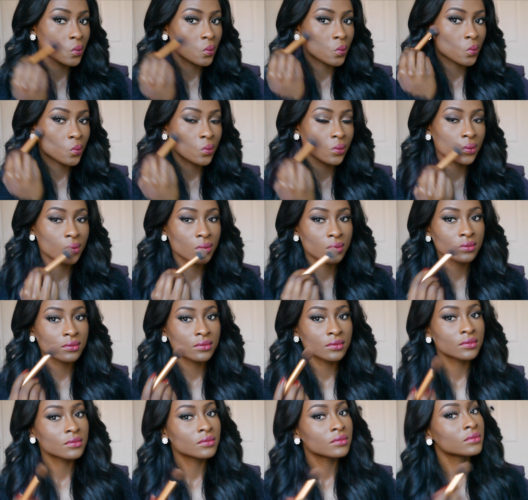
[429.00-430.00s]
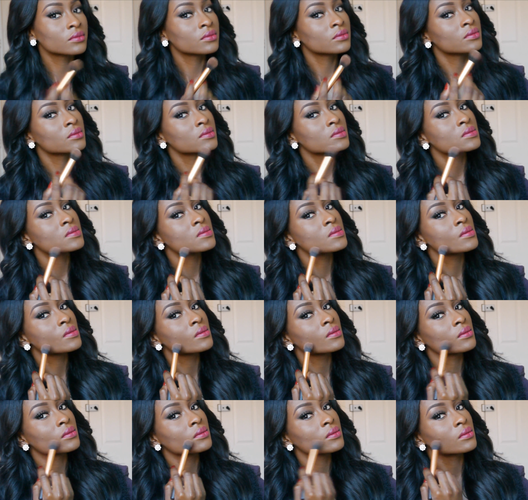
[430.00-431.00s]

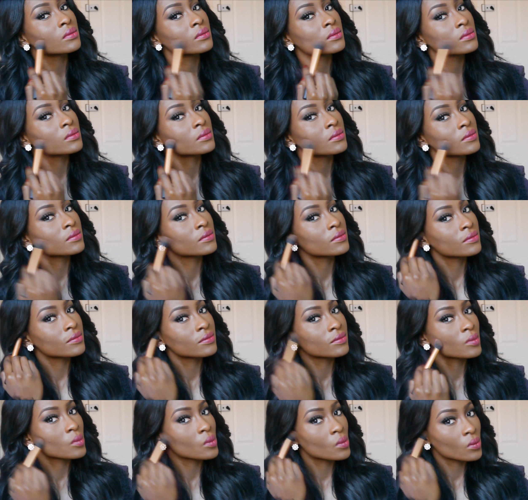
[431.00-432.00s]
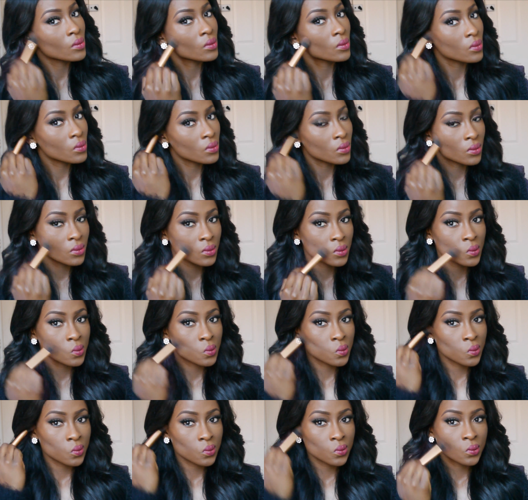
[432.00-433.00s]

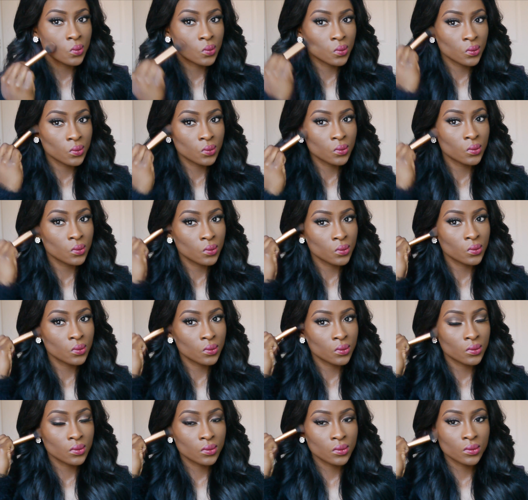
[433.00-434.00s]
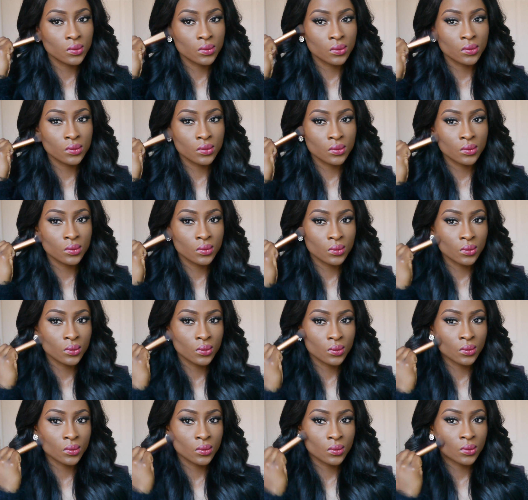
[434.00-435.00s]

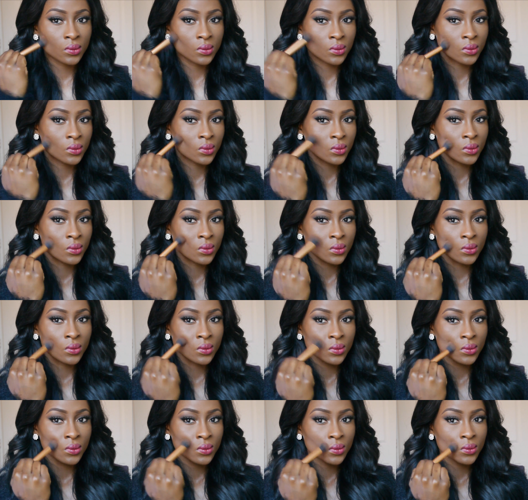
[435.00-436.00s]
(no one is talking)